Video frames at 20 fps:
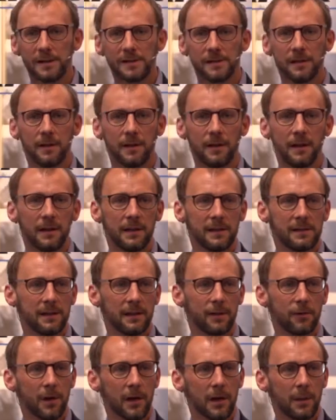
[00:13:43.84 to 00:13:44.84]
is an
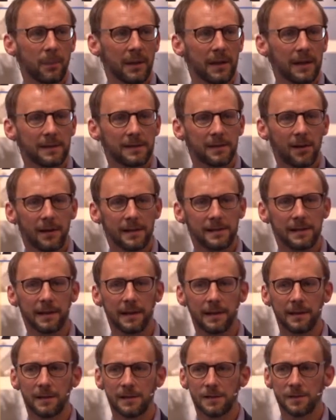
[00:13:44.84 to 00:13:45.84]
incredibly exciting
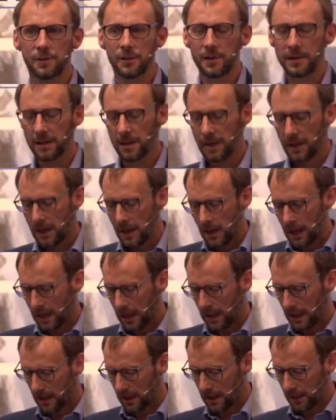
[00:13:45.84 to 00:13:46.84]
industry
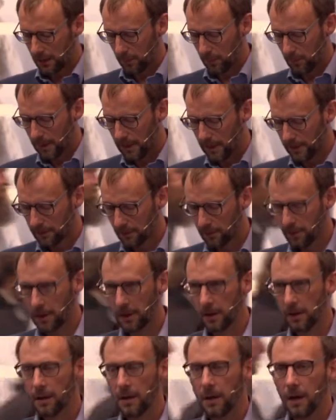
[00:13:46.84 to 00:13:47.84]
where
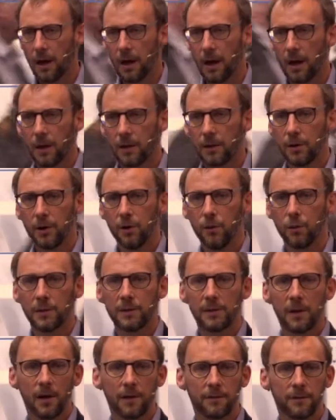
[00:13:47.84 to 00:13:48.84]
there are new
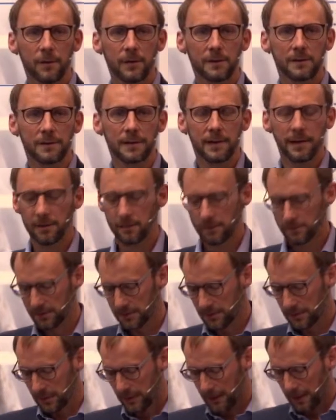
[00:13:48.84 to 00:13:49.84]
and diverse
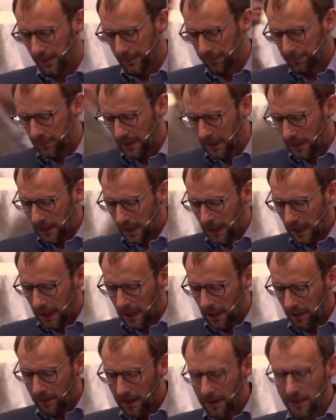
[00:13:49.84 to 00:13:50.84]
skills.
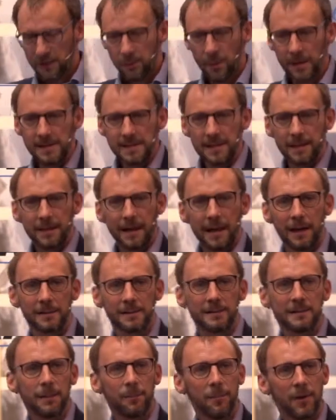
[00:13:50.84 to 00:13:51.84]
Around
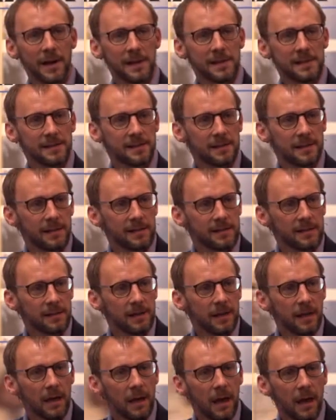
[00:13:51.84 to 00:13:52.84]
20,000 apprentices
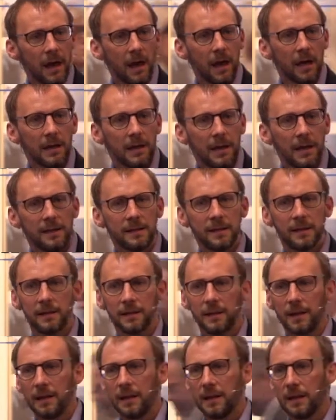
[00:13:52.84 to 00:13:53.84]

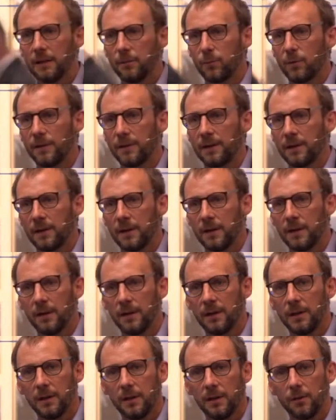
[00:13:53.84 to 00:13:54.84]
needed within
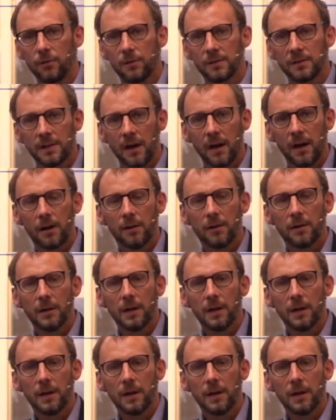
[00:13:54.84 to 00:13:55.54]
a year or so.